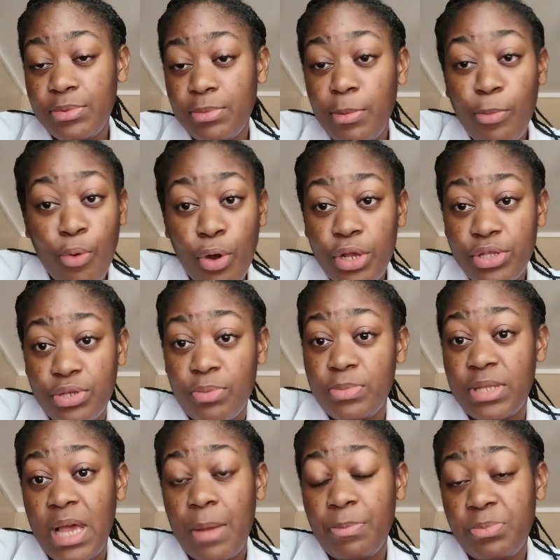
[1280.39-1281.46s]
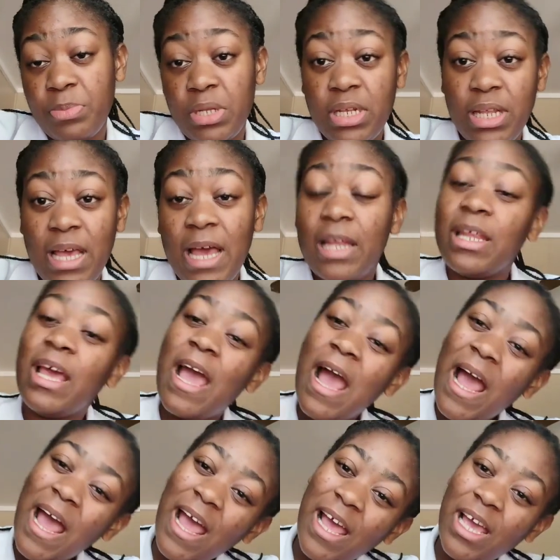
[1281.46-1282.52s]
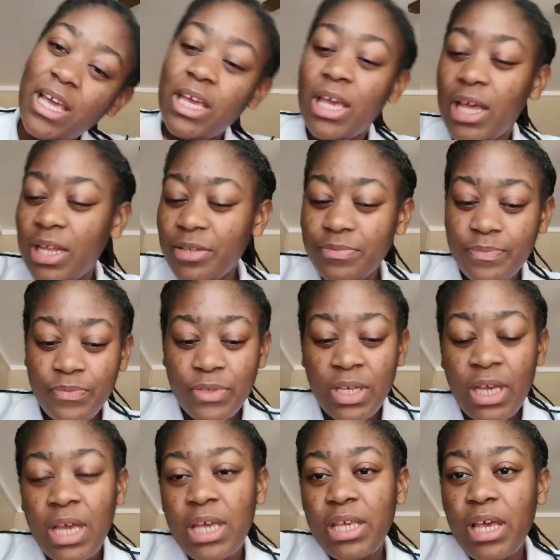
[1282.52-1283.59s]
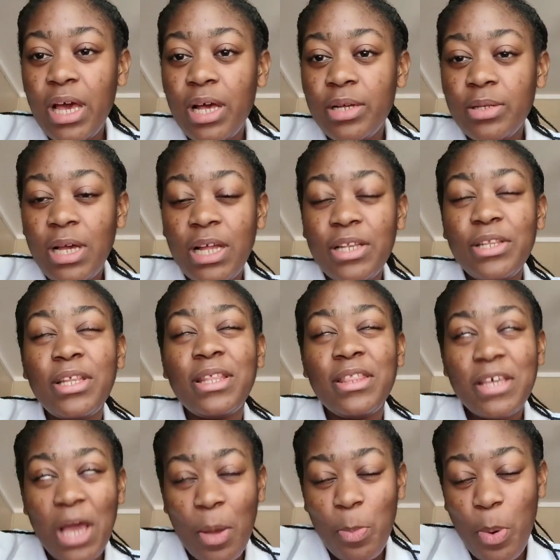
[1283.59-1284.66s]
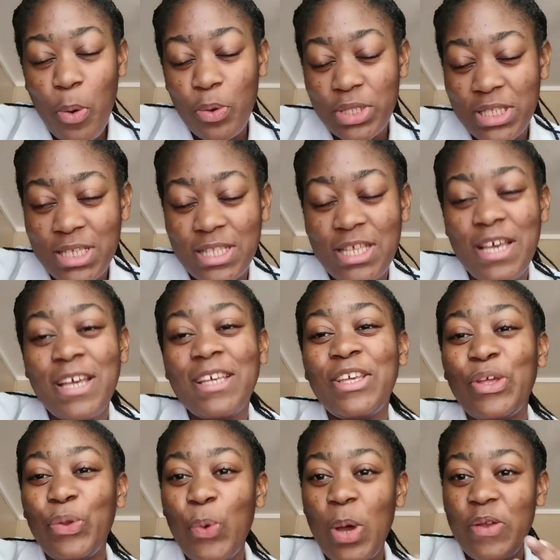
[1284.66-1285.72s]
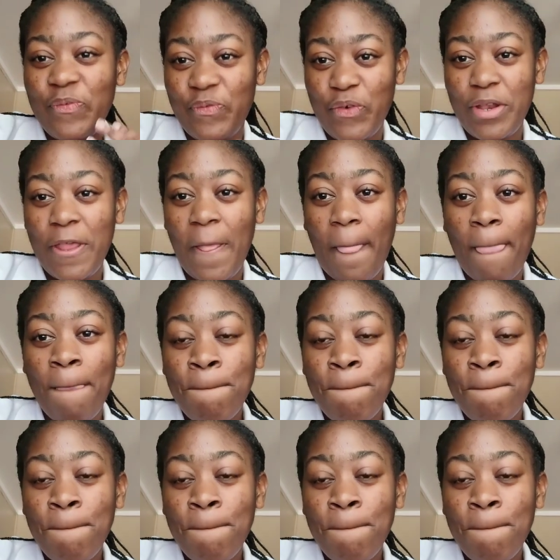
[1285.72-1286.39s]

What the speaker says: I'm bored sometimes. Me there and hi and yeah, and the thing about it, you know what's funny?